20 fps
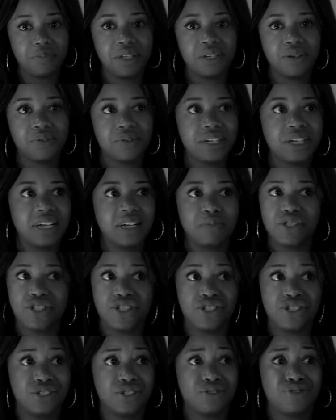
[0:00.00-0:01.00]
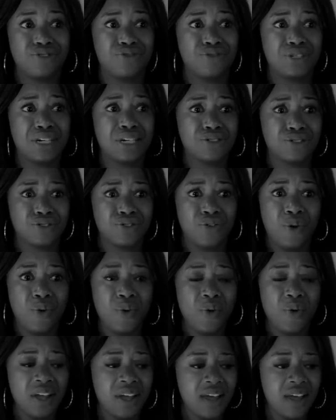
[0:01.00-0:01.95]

Peter Renee. I mean, she's still too young to know.